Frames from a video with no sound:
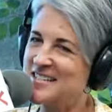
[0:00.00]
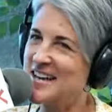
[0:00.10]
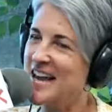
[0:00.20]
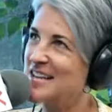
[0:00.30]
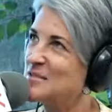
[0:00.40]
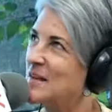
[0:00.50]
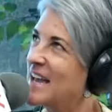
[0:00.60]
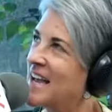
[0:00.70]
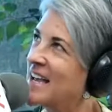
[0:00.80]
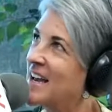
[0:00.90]
ask. But
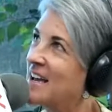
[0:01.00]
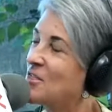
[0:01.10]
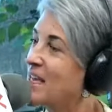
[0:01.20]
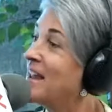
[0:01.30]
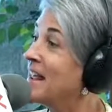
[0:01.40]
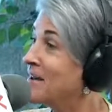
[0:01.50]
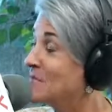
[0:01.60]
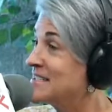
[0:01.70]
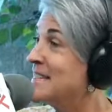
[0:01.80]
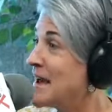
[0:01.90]
and it
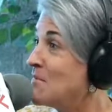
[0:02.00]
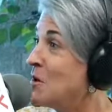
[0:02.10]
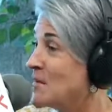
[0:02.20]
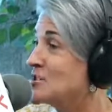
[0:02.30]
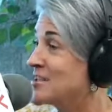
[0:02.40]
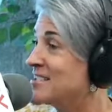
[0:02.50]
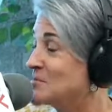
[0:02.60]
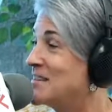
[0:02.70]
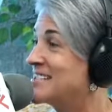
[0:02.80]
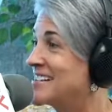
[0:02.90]
was in that moment, just as
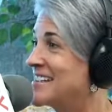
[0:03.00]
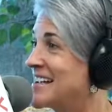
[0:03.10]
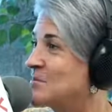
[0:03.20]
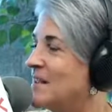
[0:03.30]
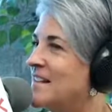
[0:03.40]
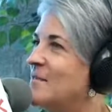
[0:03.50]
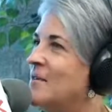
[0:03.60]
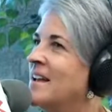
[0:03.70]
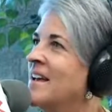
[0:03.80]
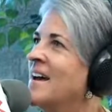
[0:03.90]
recent as last week, that I
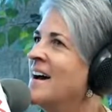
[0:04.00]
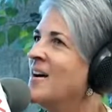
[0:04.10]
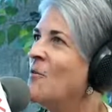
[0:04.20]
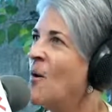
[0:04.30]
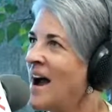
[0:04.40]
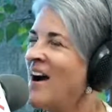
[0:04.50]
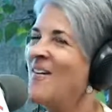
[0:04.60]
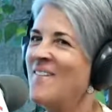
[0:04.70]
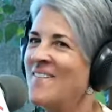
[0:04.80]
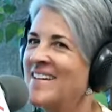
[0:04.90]
went,
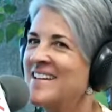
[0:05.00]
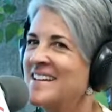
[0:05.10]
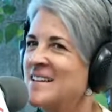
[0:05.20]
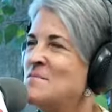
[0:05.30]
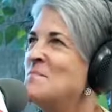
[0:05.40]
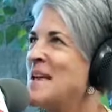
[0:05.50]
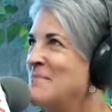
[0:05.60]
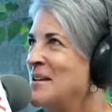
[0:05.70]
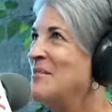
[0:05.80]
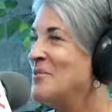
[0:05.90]
wow.
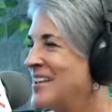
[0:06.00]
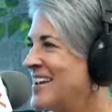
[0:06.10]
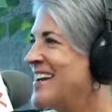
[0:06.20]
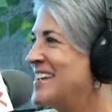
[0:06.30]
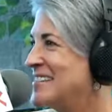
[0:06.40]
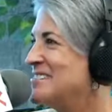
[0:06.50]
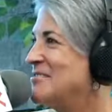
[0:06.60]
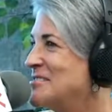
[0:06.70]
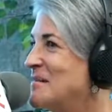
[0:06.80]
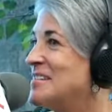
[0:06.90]
Maybe I really ought to get
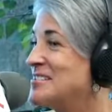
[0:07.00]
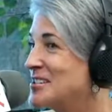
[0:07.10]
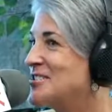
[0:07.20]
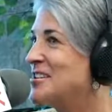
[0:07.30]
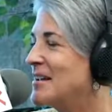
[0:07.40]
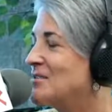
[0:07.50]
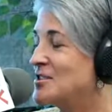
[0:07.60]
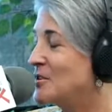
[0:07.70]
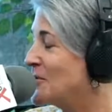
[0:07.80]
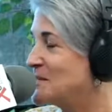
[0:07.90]
serious about this, because
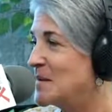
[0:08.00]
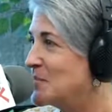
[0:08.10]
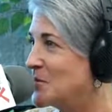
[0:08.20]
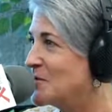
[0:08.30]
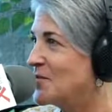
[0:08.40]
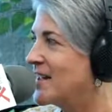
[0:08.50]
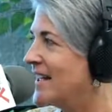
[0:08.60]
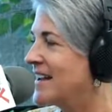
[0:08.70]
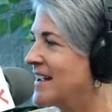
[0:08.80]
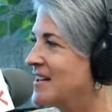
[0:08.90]
she's always been beautiful,
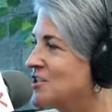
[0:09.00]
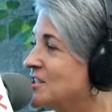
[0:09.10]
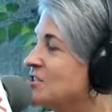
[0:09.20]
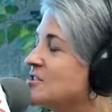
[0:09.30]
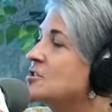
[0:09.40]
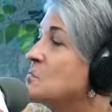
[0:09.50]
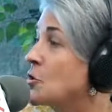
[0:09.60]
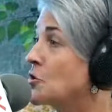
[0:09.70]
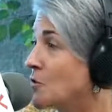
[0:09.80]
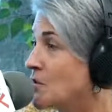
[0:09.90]
and she just looked more
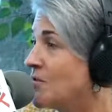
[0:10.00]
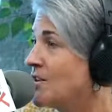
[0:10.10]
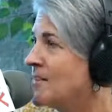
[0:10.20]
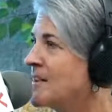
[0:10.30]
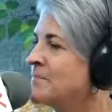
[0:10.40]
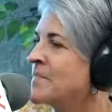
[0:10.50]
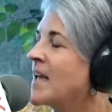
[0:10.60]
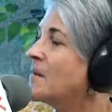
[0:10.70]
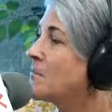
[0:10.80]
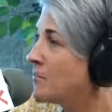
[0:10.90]
youthful,
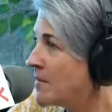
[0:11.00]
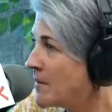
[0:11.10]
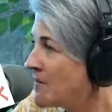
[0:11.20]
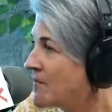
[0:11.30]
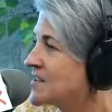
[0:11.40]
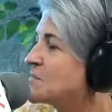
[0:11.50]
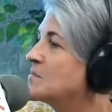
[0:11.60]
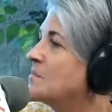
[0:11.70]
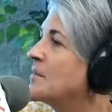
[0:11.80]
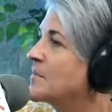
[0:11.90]
and her face was
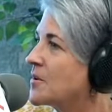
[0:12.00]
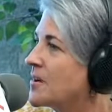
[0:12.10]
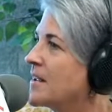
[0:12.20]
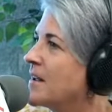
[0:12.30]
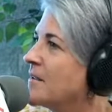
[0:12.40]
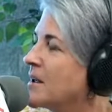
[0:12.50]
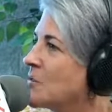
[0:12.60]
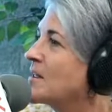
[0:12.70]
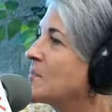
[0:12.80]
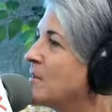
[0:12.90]
plumper in a
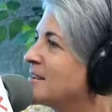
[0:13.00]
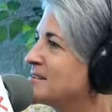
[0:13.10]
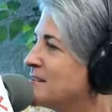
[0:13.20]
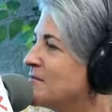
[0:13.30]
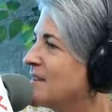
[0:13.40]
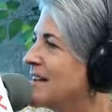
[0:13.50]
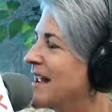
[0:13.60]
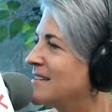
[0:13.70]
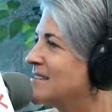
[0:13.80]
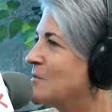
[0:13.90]
really positive,
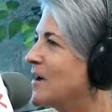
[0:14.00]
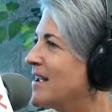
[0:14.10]
enhancing way.